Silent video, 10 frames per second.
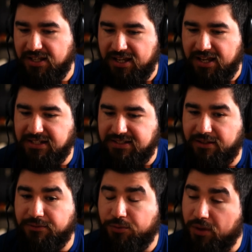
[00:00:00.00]
is taking
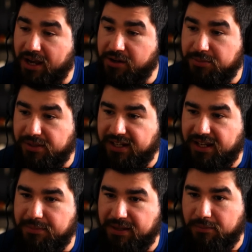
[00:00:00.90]
full accountability and
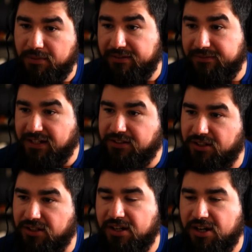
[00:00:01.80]
becoming a
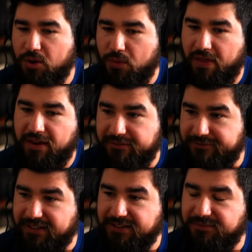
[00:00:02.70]
victor rather than a
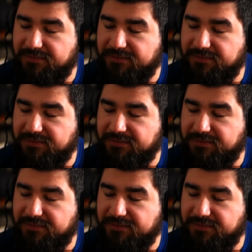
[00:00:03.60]
victim.